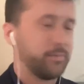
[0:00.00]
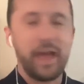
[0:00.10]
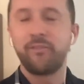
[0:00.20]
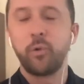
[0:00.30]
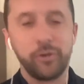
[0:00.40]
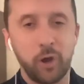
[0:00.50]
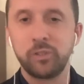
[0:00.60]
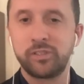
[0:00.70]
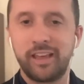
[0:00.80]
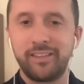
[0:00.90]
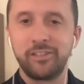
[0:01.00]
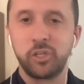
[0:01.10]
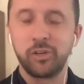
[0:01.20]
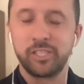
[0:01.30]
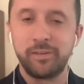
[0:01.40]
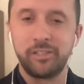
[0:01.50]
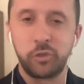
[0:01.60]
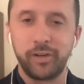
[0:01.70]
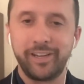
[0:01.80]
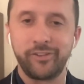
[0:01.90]
everyone knows that the journalism
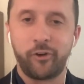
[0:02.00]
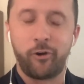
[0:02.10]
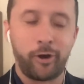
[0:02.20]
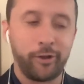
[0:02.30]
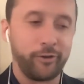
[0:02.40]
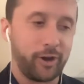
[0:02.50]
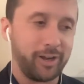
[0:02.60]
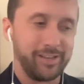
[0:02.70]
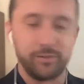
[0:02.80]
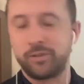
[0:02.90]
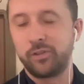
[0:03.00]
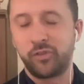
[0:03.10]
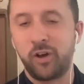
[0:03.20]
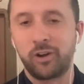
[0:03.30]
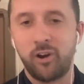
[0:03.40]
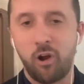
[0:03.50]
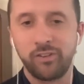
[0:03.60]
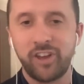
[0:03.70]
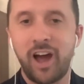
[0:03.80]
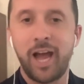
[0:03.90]
industry is on, it's fallen on
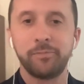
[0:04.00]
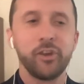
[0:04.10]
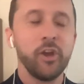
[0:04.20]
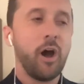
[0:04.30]
hard times.